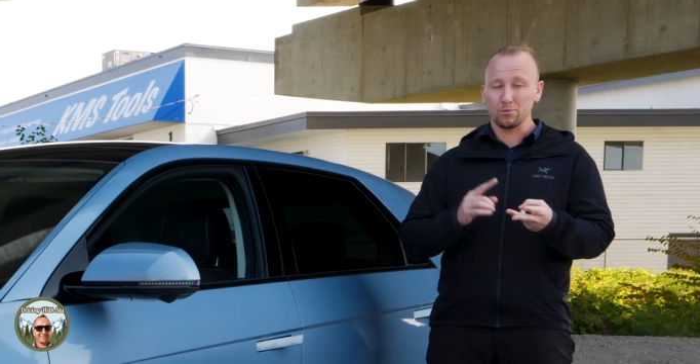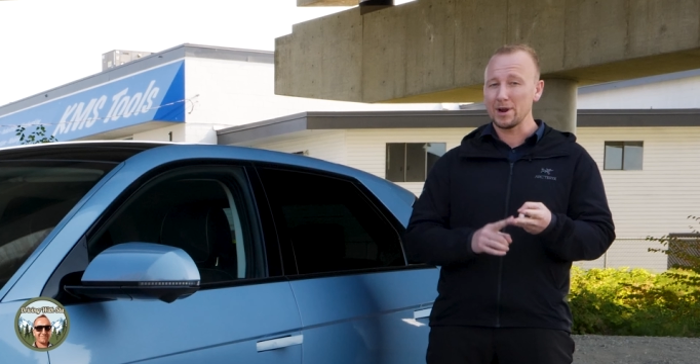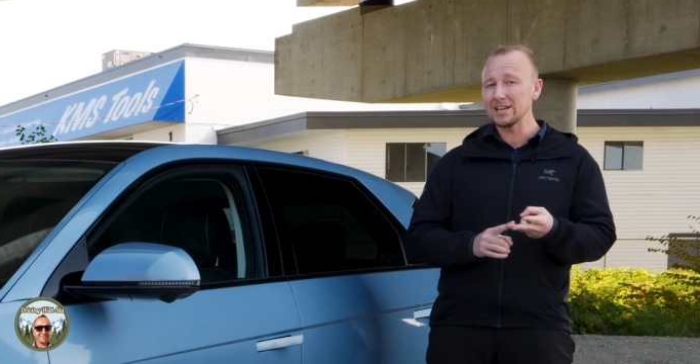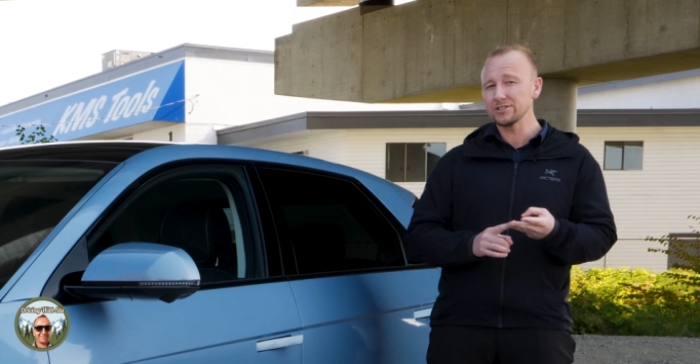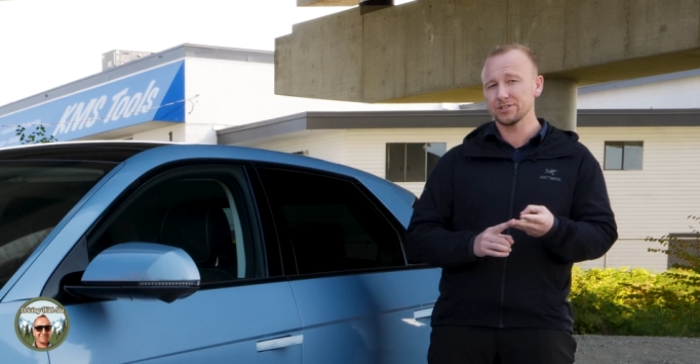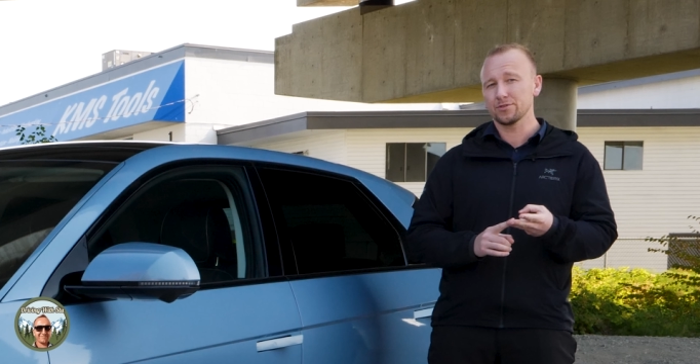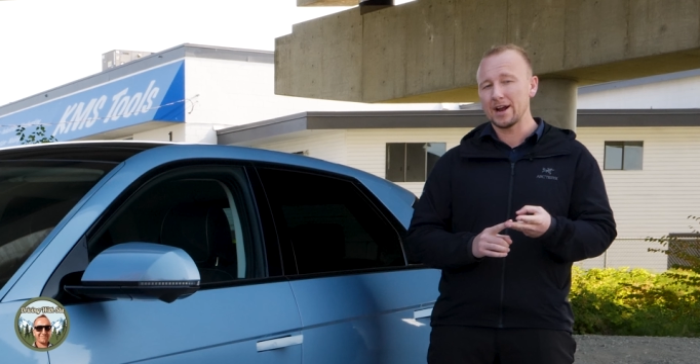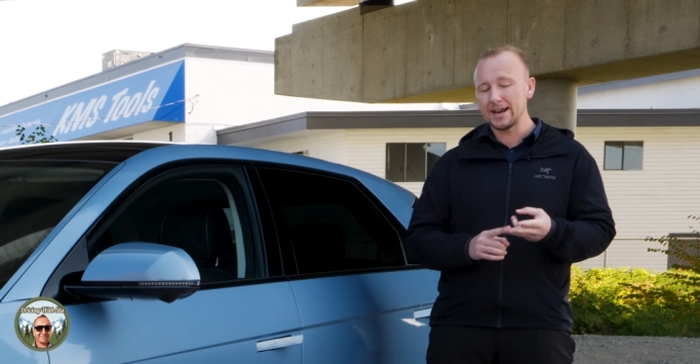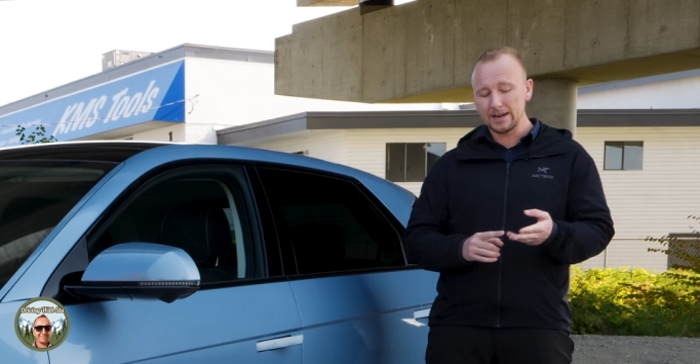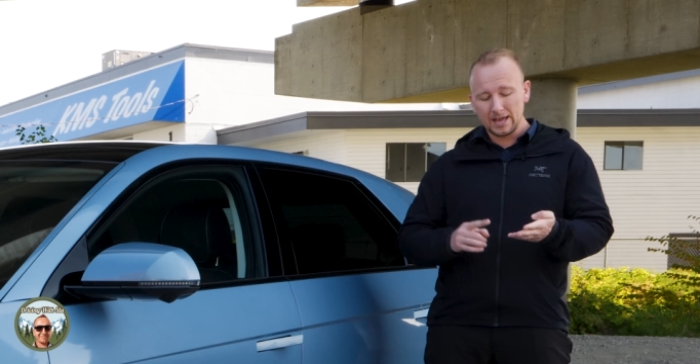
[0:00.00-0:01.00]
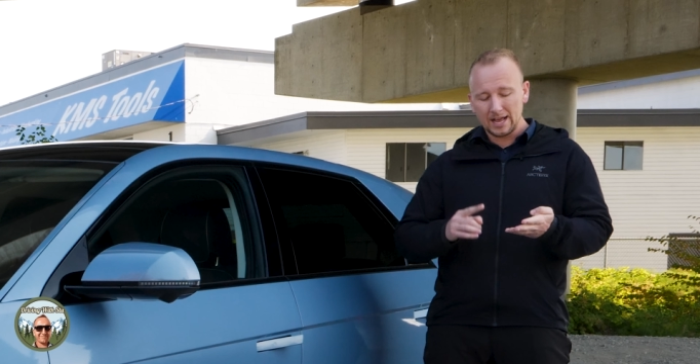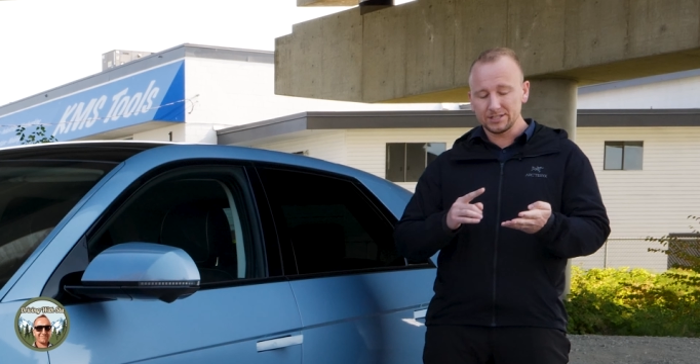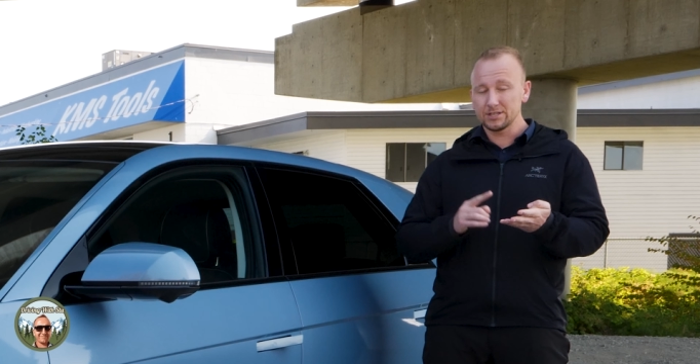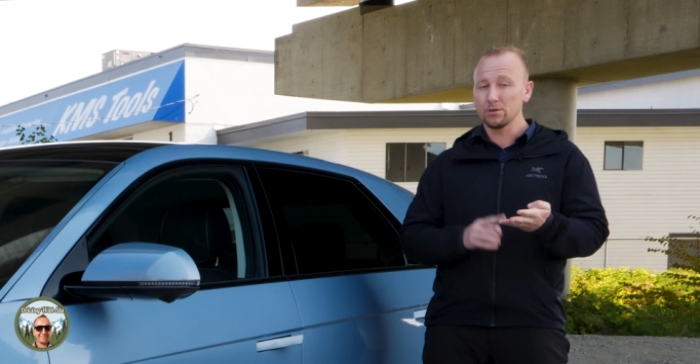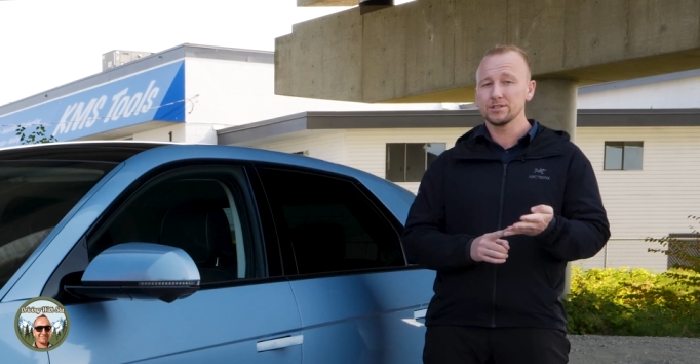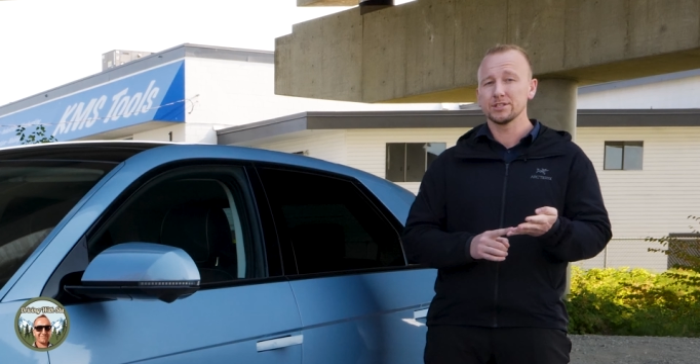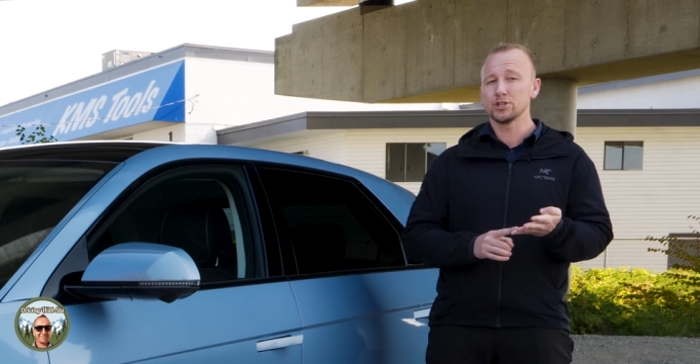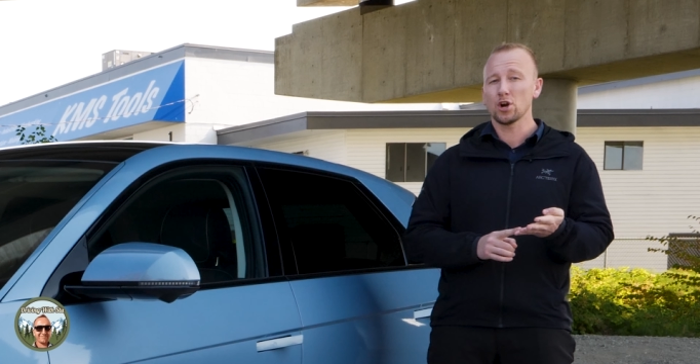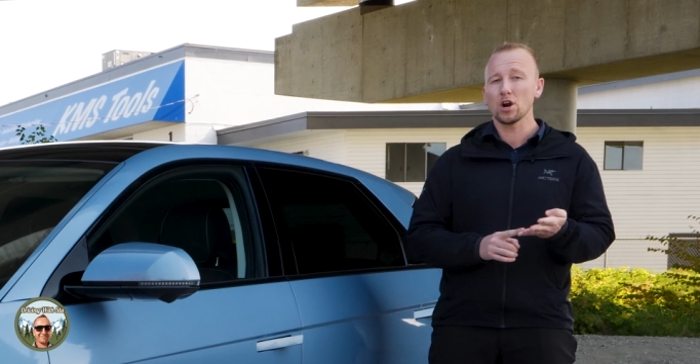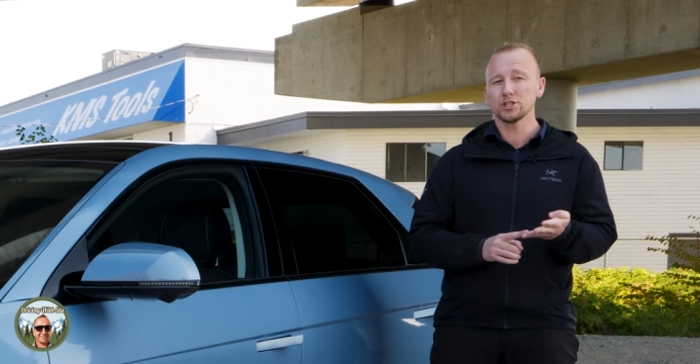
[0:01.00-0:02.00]
range is great, and so is the
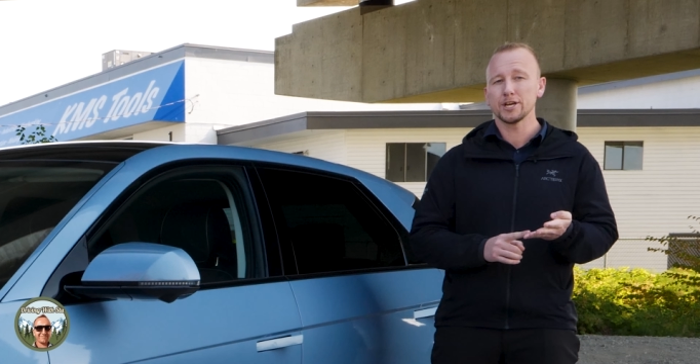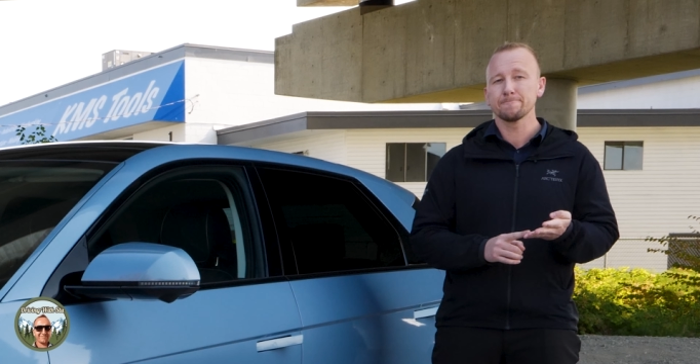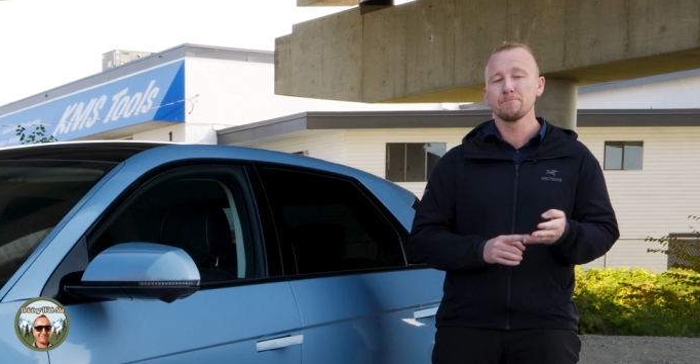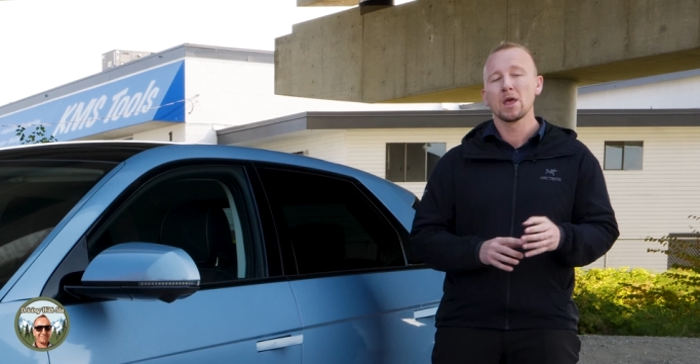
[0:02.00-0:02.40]
charging,